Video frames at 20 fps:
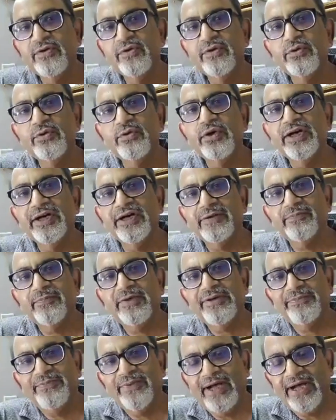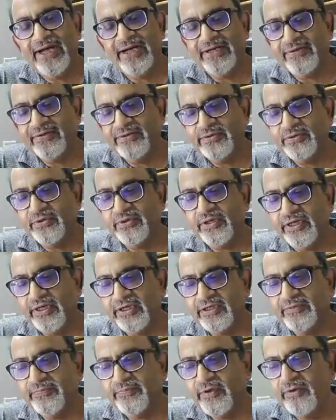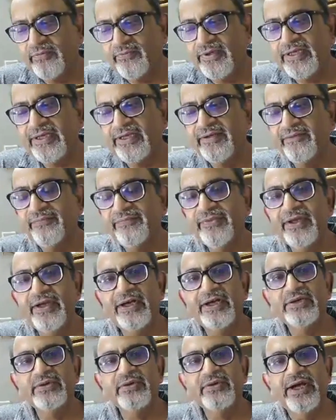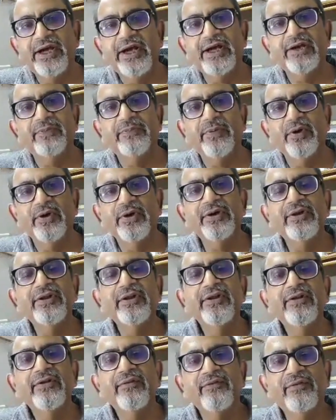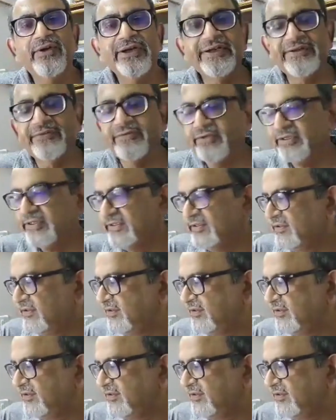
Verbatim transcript: who are at my back to correct upon me and to add upon whatever